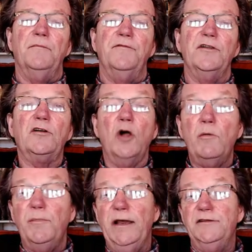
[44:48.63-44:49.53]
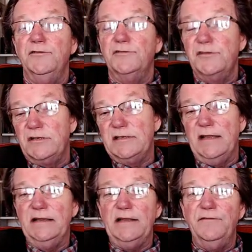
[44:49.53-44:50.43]
for the global page users, because
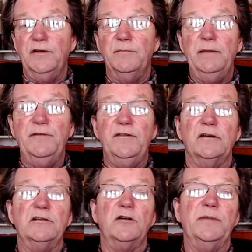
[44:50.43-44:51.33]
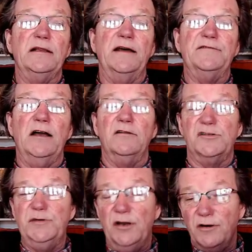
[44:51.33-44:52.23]
I think they maybe feel a little bit left out,
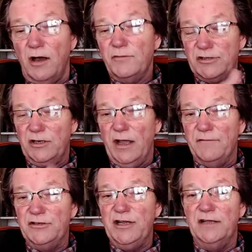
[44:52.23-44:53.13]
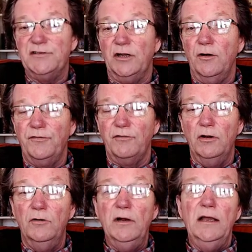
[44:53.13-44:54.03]
because we don't always have a chance to go
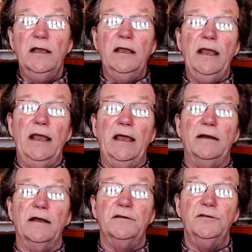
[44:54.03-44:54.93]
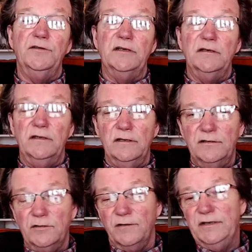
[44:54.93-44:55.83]
through and do
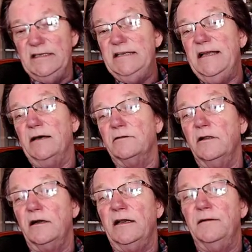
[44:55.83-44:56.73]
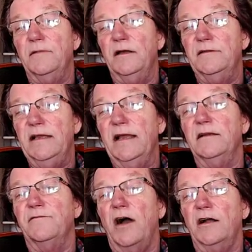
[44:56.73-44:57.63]
the sort of a detailed look at the
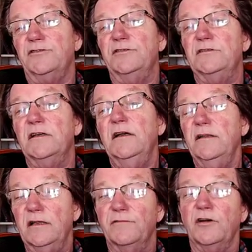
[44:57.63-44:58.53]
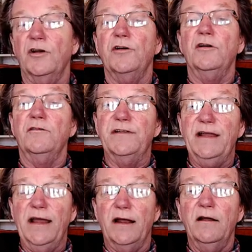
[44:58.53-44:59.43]
end of auctions that have occurred over
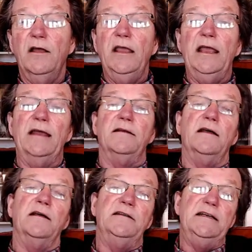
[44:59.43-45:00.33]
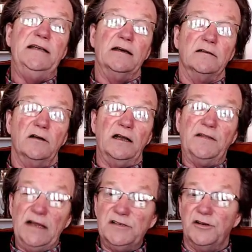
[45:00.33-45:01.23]
there, and a detailed look
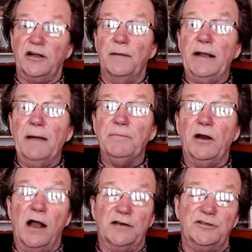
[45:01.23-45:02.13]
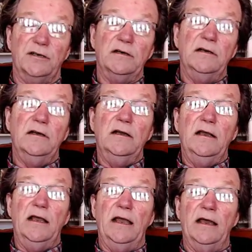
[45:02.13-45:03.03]
at things that are coming up in auction,
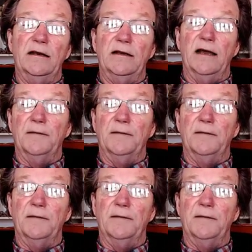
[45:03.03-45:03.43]
and